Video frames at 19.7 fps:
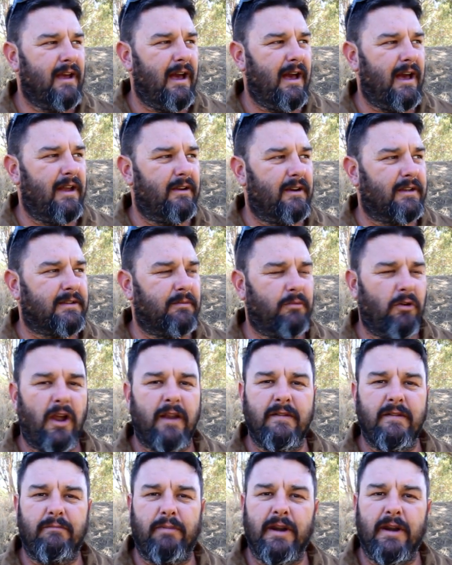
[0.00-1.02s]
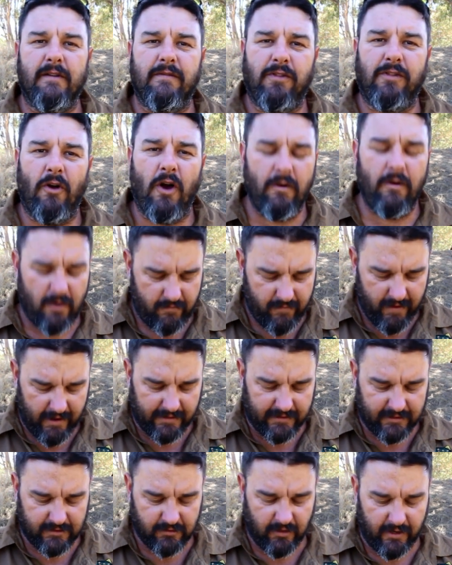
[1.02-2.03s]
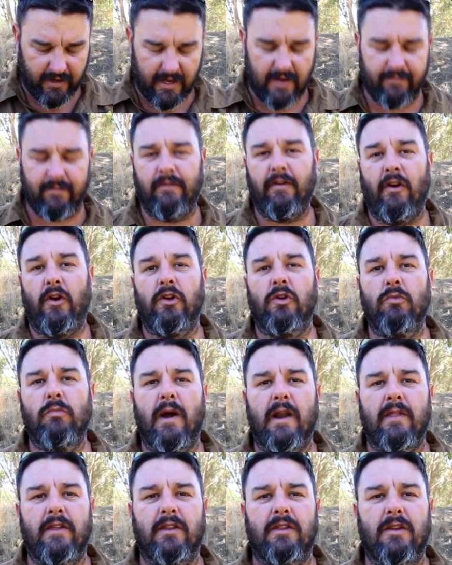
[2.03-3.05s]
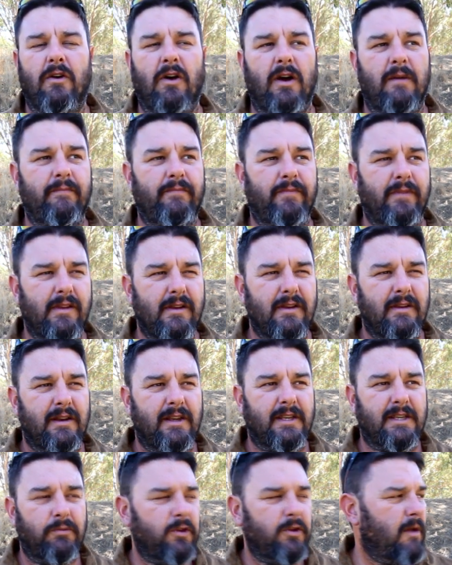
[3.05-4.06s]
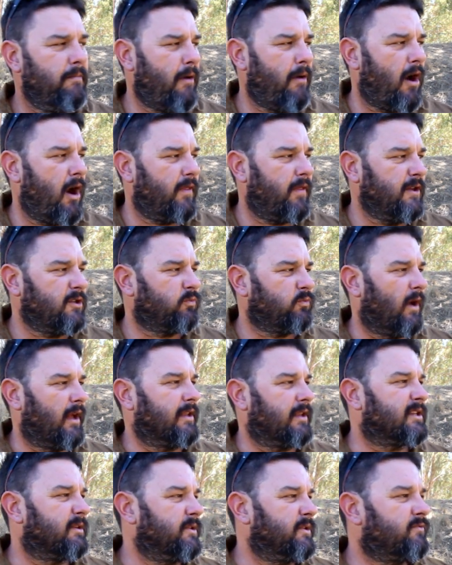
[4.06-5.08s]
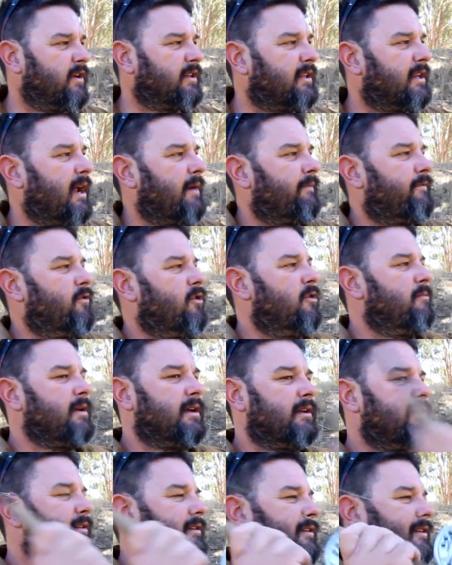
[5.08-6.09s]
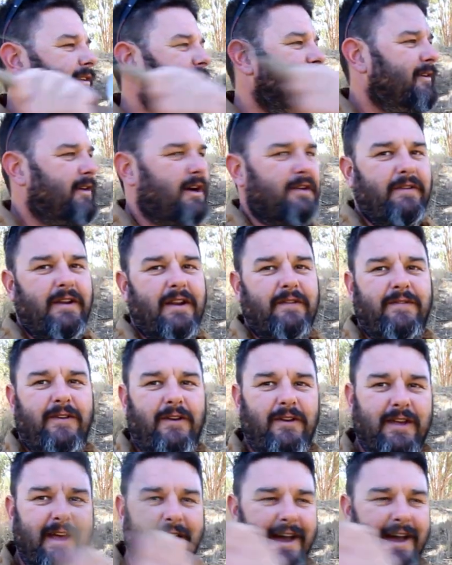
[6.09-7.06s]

and I said, well, I didn't bring a fly rod, Rex, because I didn't have a very good one at the time. He said, well, you borrow this one. So he's rigged it up for me, and I've had a few